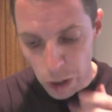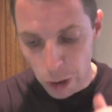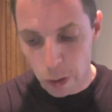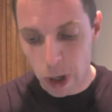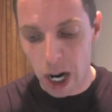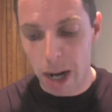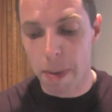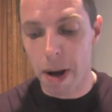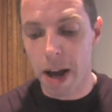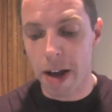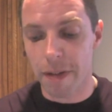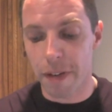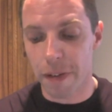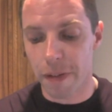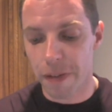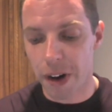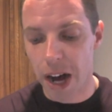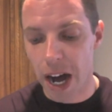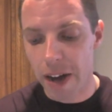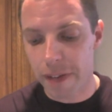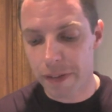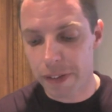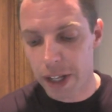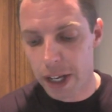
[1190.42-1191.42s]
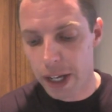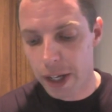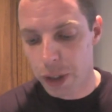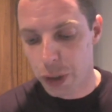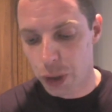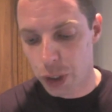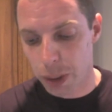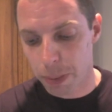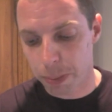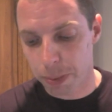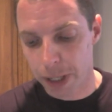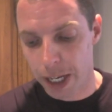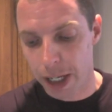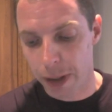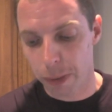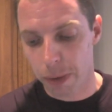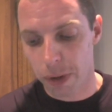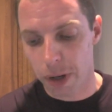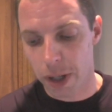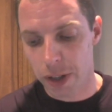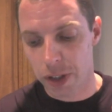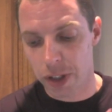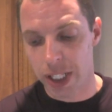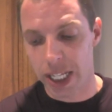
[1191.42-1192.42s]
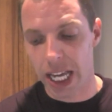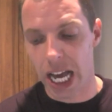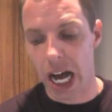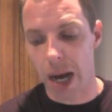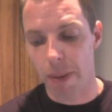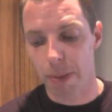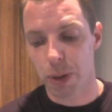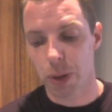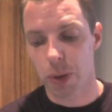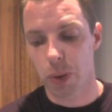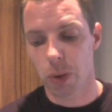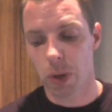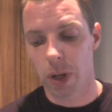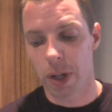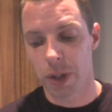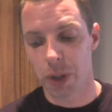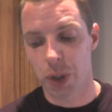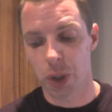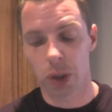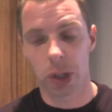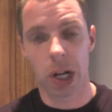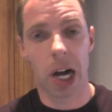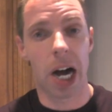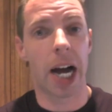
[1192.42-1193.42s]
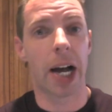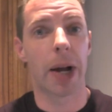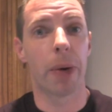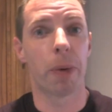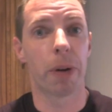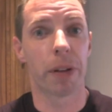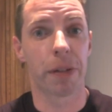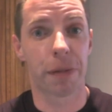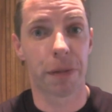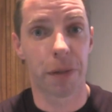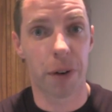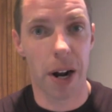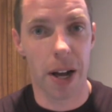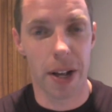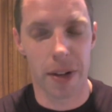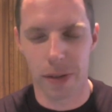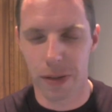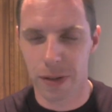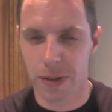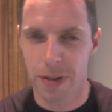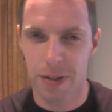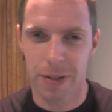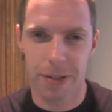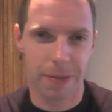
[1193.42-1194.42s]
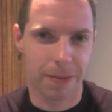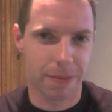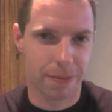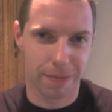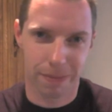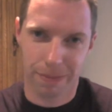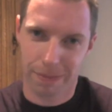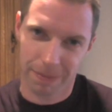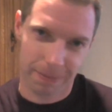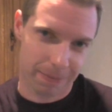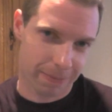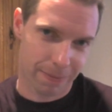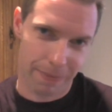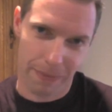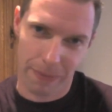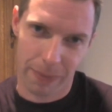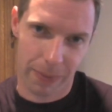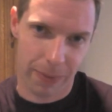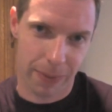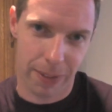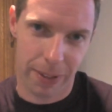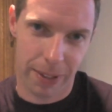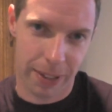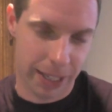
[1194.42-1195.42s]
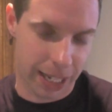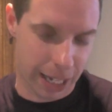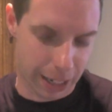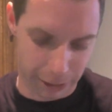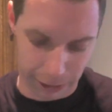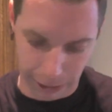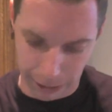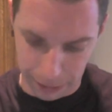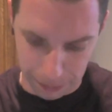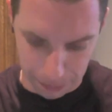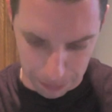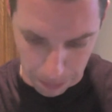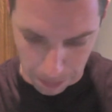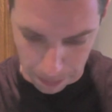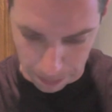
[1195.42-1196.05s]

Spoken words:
Graeme, I have a 5-day trip planned to the Alps in July with friends. Killer.